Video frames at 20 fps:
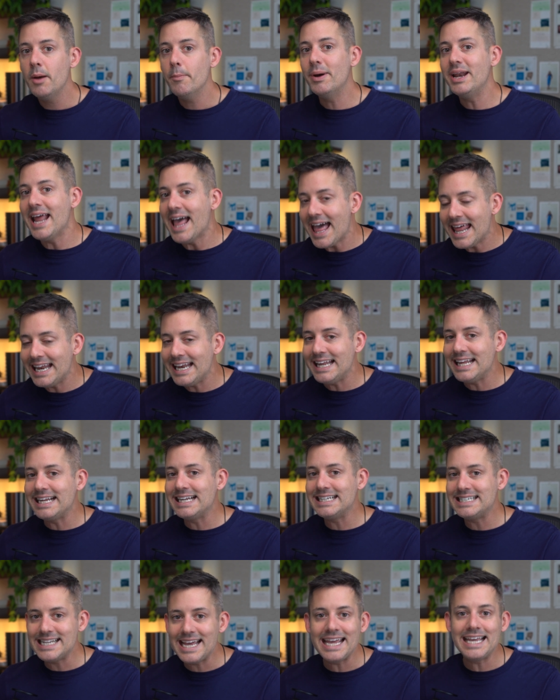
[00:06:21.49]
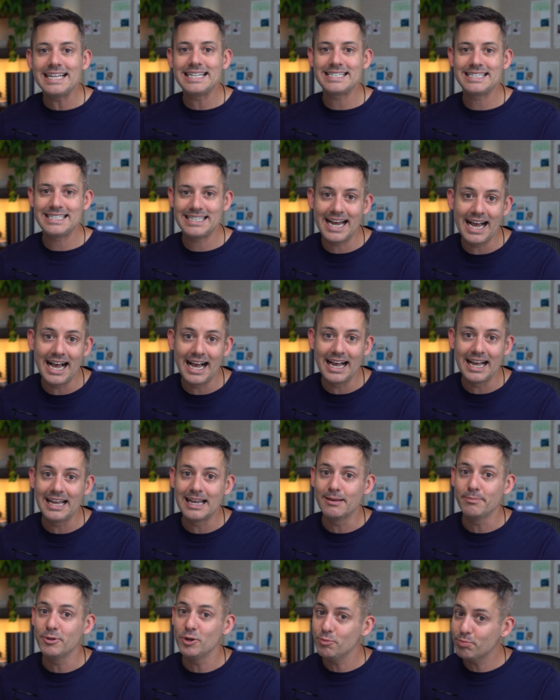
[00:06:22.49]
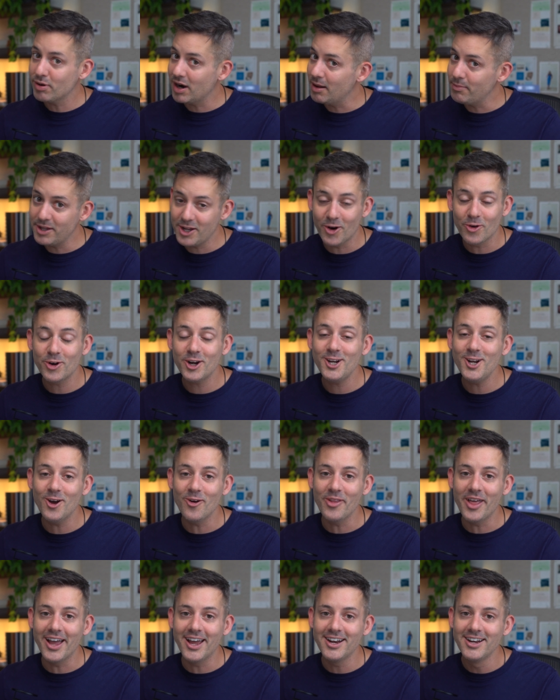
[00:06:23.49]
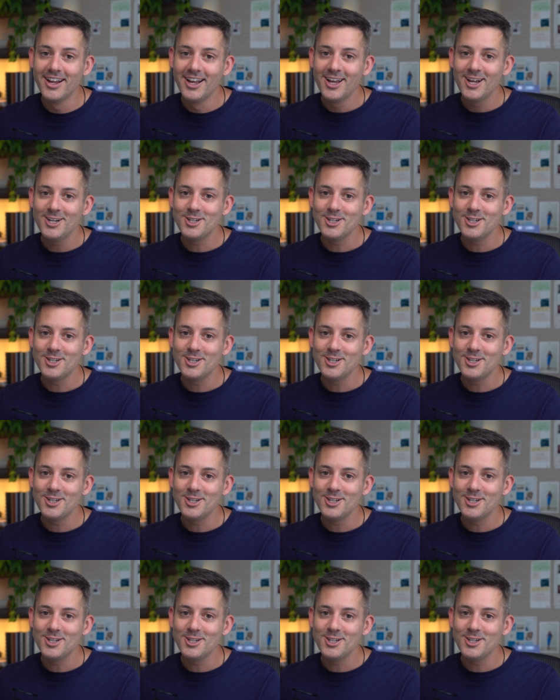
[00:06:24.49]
but editing takes time. You probably already know that.